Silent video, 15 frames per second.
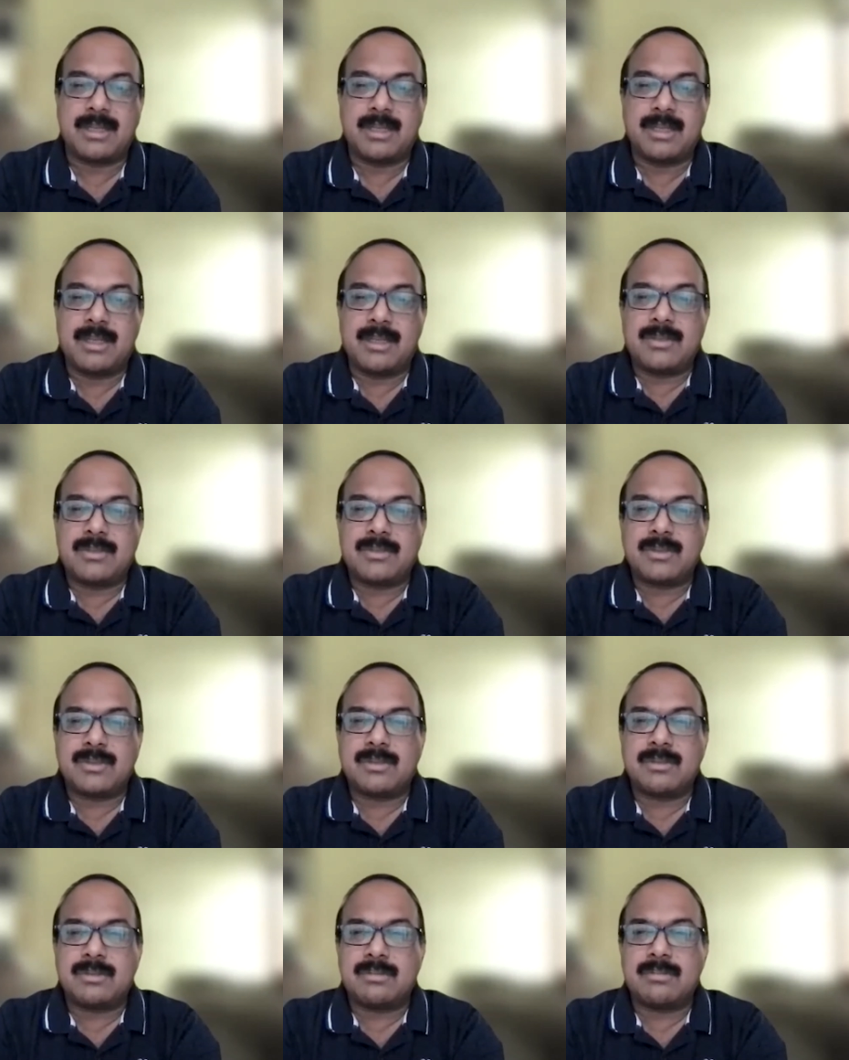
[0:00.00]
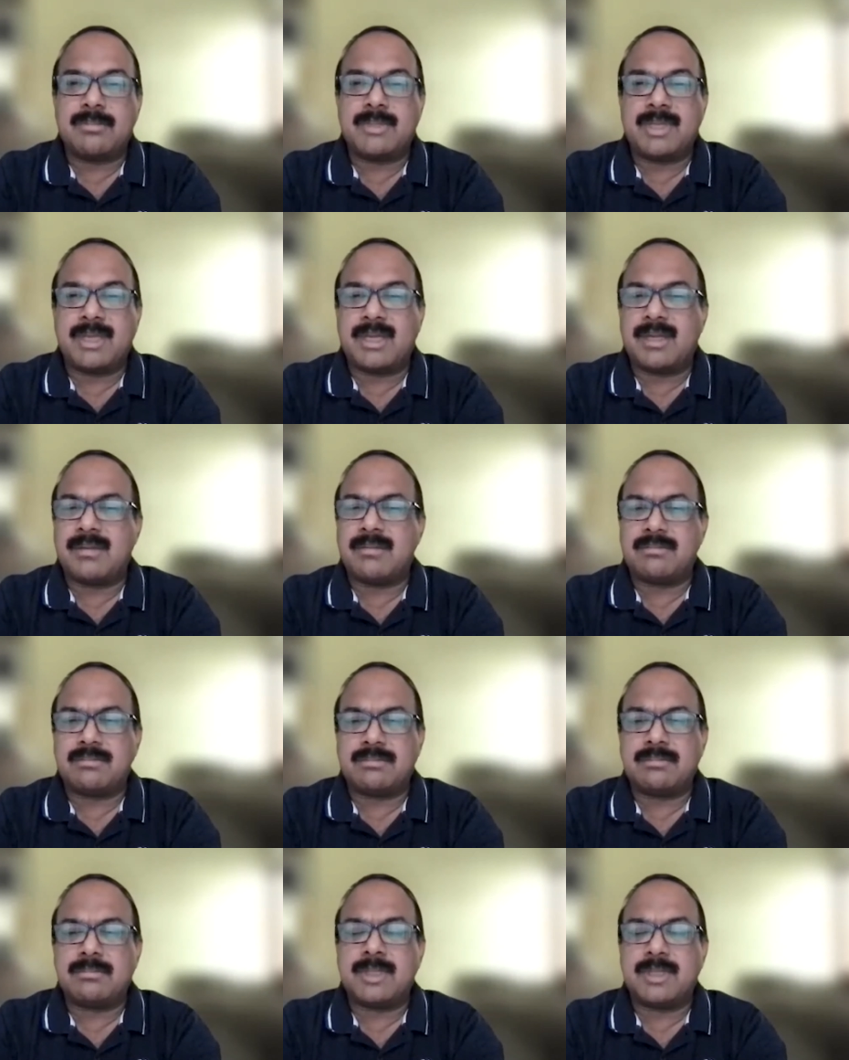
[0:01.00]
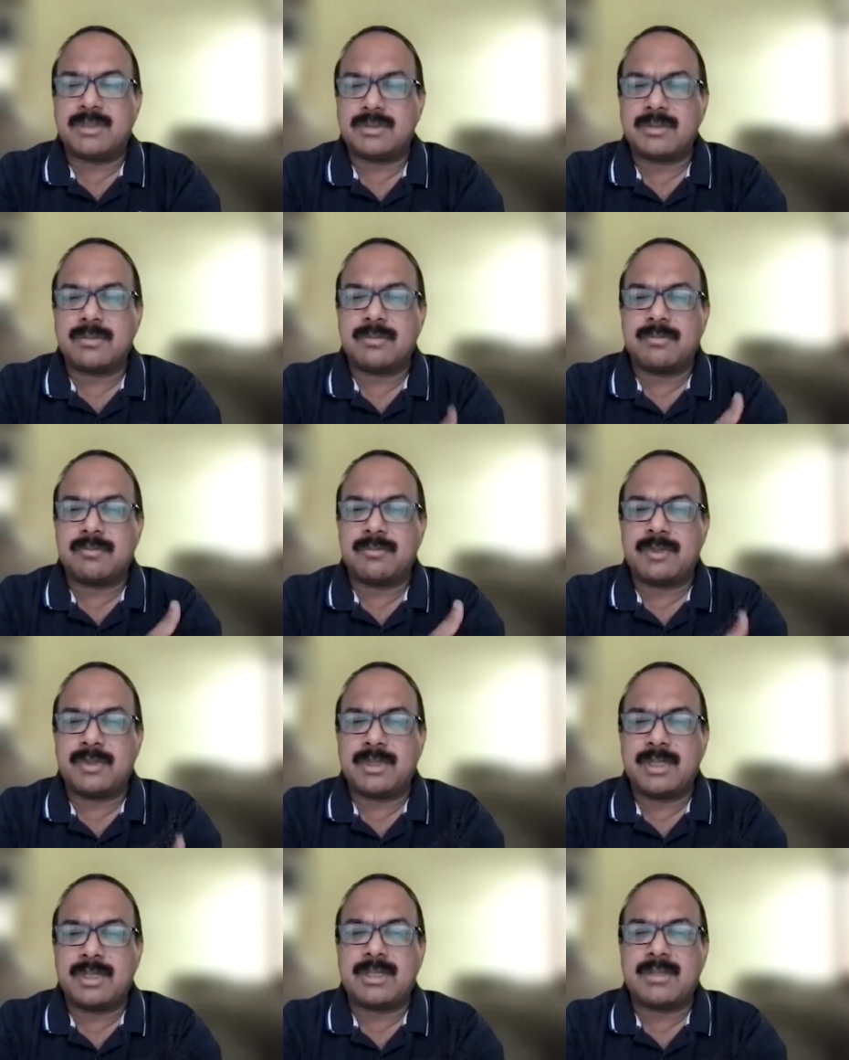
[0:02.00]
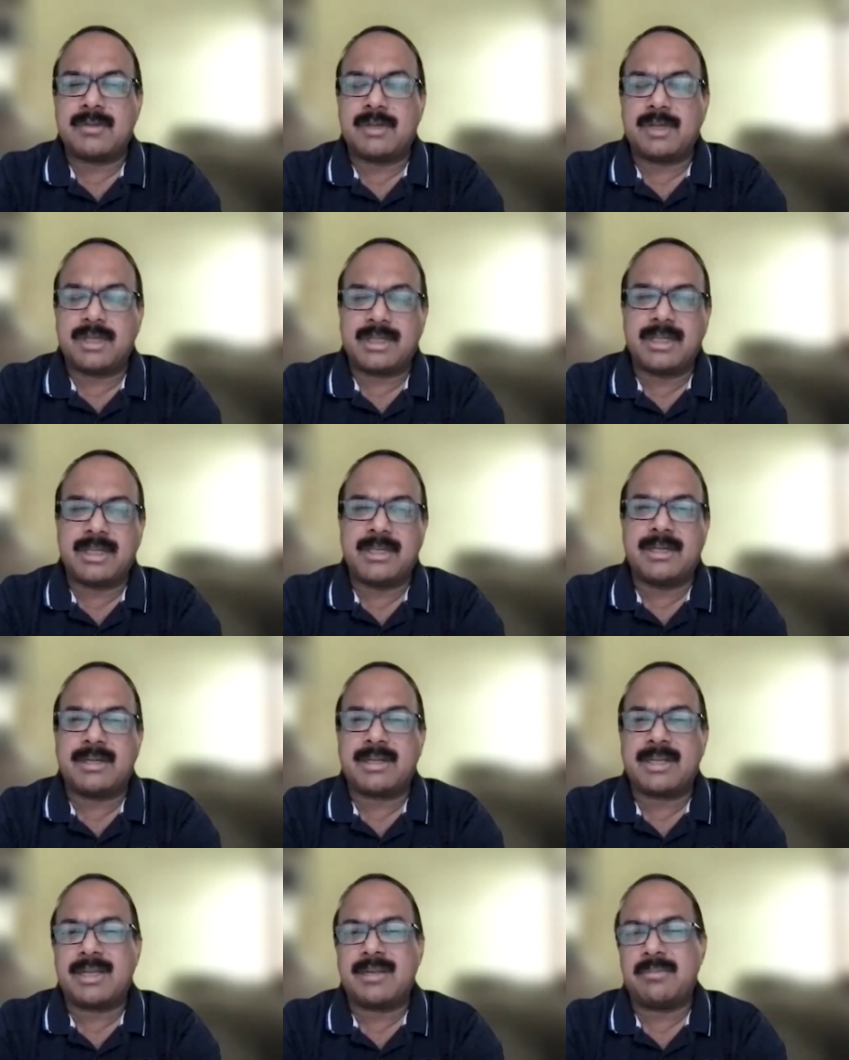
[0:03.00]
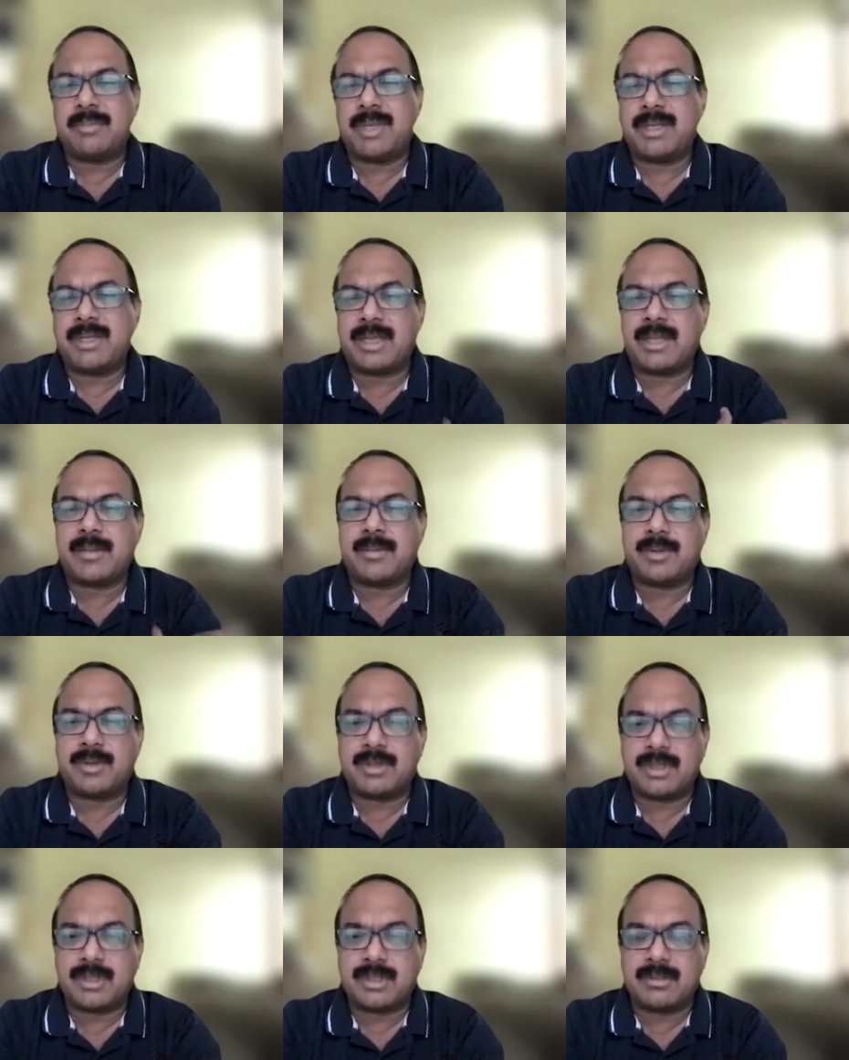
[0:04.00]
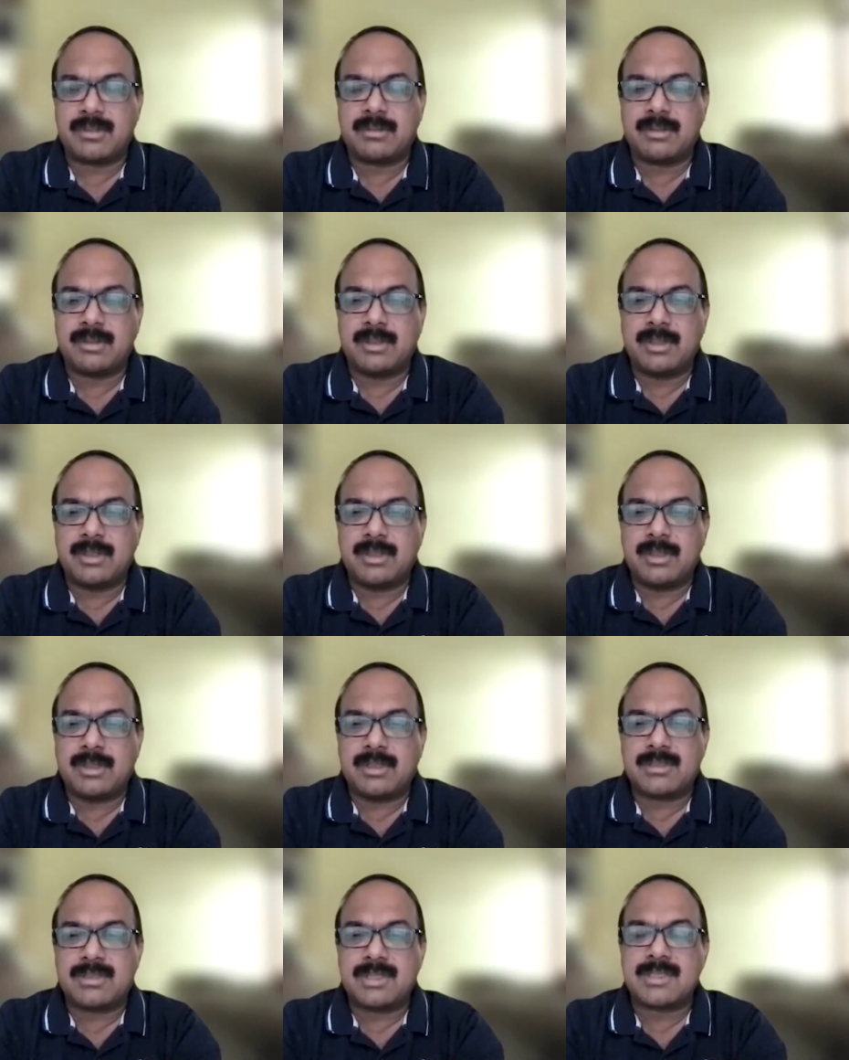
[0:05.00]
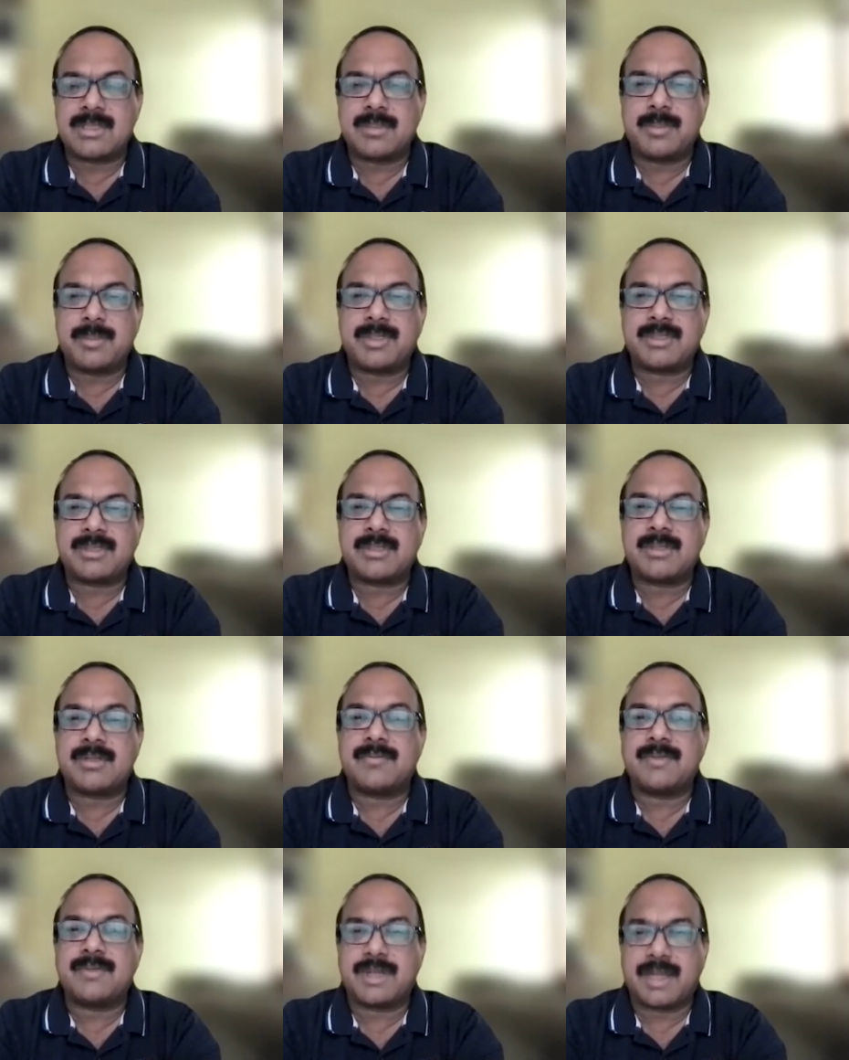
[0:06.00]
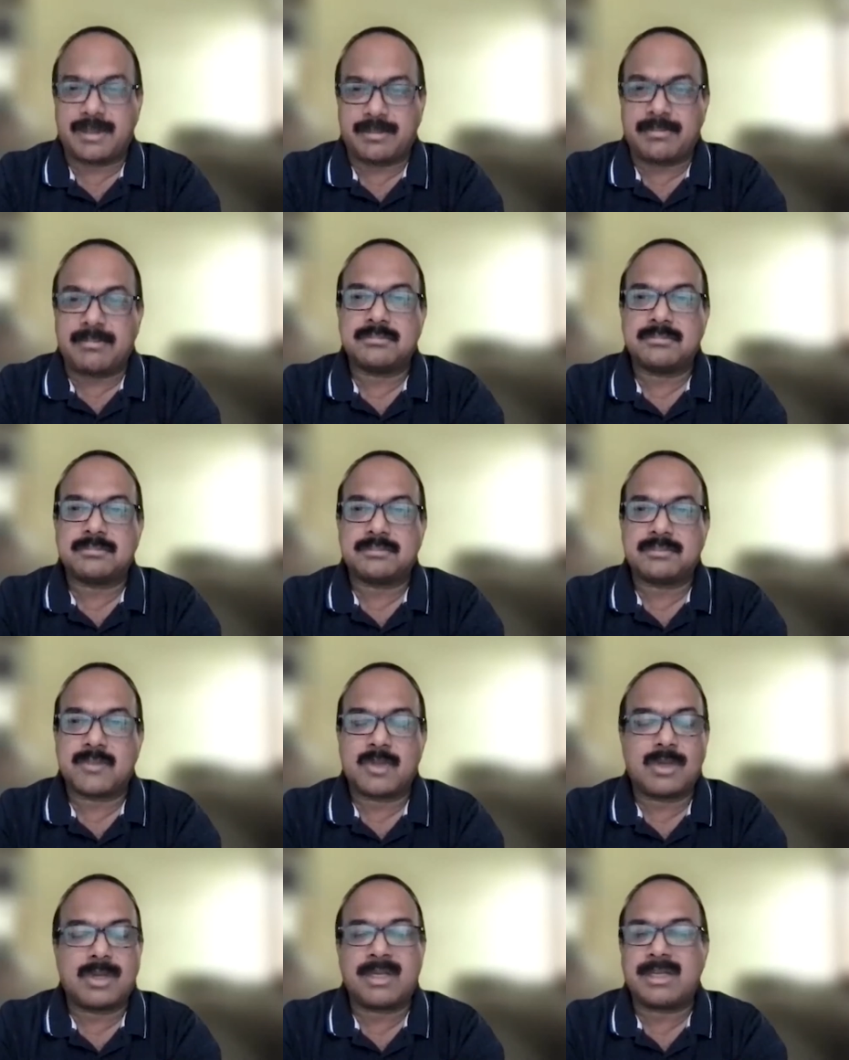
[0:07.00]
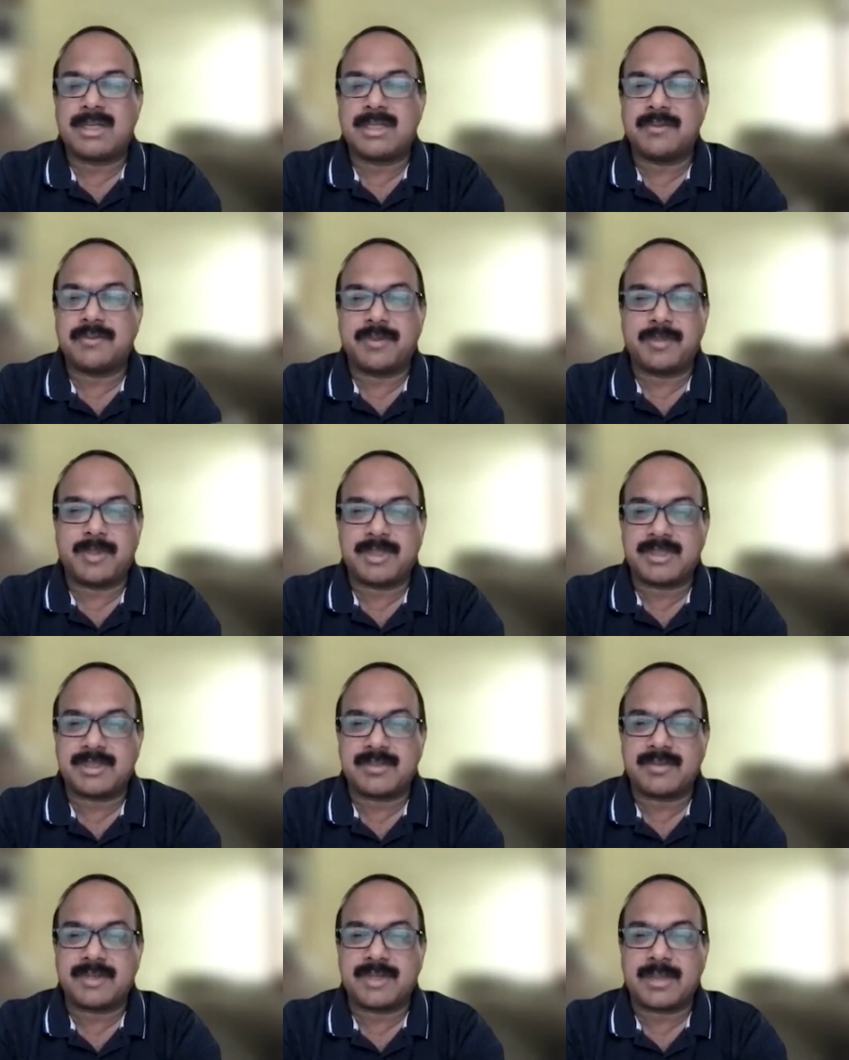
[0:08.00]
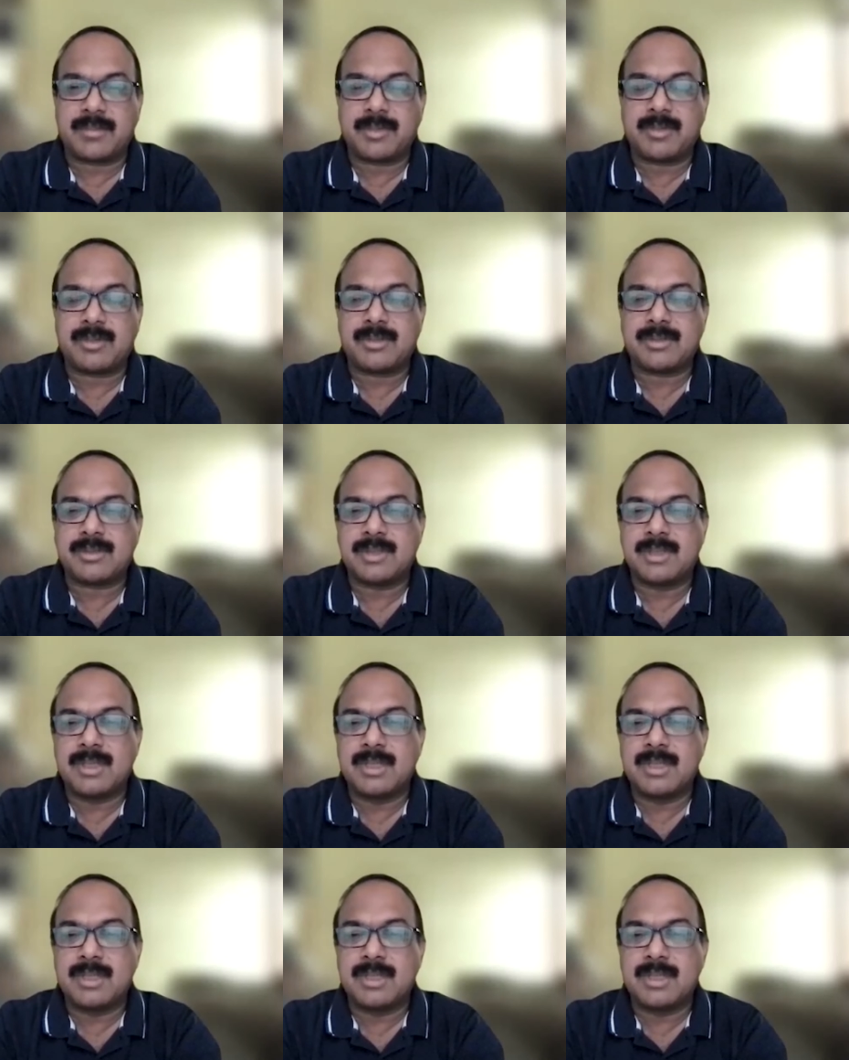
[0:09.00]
Yeah. So yeah, yeah. So in a, a, clinical trial may take about you know uh, sixty percent of the time, Makes sense. or at least fifty percent of the time, because